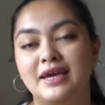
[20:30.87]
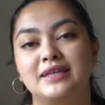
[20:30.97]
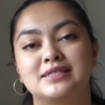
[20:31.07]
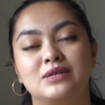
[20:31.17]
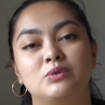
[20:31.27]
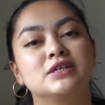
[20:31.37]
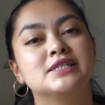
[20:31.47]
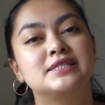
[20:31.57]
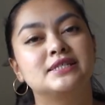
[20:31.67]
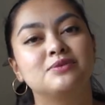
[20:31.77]
it's a
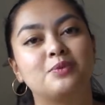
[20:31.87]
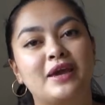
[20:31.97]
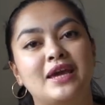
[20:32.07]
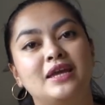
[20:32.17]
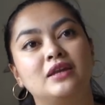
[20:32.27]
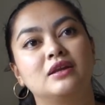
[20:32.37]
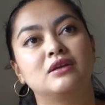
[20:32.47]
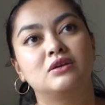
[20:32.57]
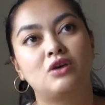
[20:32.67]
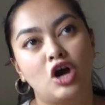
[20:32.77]
worsted weight
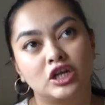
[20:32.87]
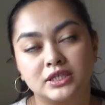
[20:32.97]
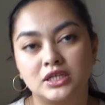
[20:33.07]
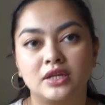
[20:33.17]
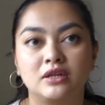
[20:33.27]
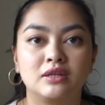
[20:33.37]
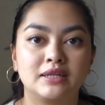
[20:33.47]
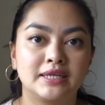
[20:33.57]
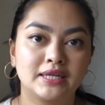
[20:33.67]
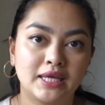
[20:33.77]
cotton,
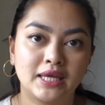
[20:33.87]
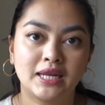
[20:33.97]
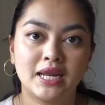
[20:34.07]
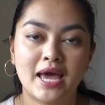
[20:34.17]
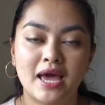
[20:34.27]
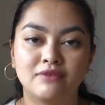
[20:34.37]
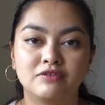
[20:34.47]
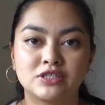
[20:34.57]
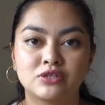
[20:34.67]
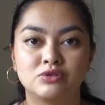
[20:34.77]
linen, and
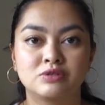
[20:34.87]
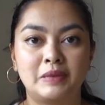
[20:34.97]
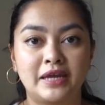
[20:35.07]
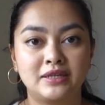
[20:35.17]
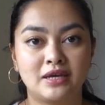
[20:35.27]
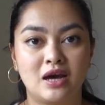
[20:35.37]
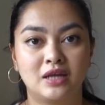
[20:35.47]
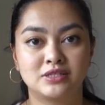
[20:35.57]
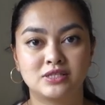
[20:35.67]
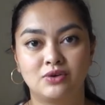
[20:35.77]
viscose blend
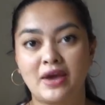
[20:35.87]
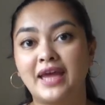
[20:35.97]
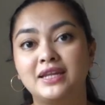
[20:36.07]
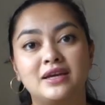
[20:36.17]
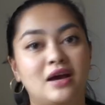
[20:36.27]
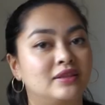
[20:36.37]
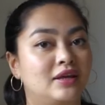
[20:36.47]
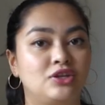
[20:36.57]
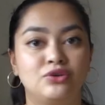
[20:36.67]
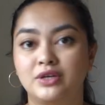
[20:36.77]
yarn. So any yarn
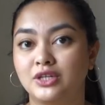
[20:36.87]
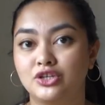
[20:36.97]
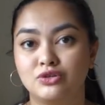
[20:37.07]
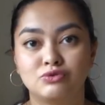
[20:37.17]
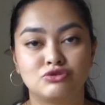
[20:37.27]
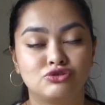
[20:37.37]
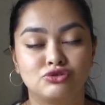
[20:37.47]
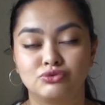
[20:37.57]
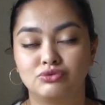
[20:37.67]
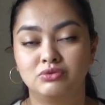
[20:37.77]
that you can use
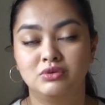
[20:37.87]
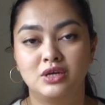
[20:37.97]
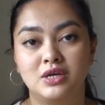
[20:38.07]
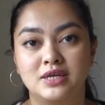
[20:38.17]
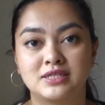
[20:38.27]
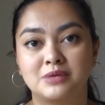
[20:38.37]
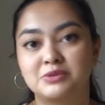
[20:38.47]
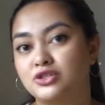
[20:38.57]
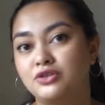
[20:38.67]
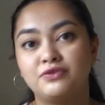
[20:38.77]
to
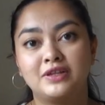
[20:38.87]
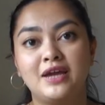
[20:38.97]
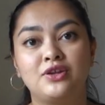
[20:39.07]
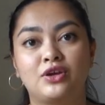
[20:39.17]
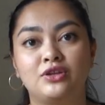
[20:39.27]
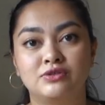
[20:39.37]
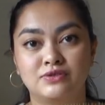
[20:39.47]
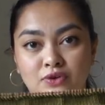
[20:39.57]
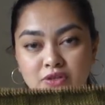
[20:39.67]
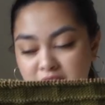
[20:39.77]
substitute for that, you can use
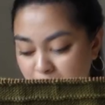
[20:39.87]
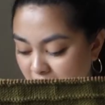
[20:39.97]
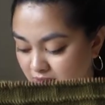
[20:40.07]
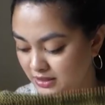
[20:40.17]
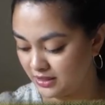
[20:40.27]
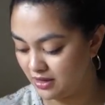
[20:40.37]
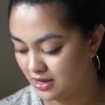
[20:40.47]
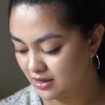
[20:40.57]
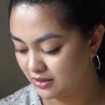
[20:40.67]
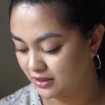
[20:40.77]
for this pattern.
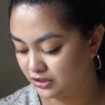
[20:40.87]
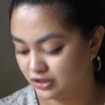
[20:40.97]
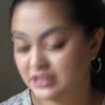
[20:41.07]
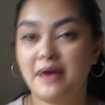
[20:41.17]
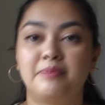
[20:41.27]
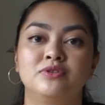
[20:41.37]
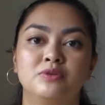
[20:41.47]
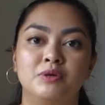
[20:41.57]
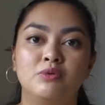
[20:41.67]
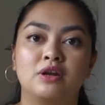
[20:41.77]
This just happened to
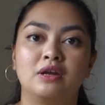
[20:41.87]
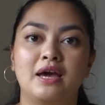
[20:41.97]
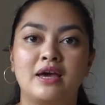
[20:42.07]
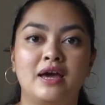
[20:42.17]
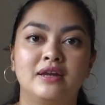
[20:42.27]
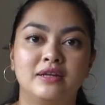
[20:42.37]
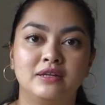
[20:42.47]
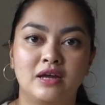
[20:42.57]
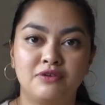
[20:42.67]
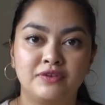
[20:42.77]
be what I had
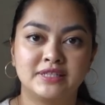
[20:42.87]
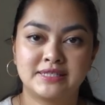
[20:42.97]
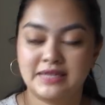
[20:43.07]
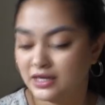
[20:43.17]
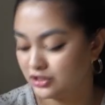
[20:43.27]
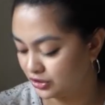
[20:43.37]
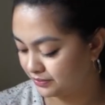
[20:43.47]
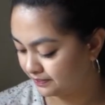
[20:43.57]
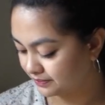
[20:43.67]
enough in stash.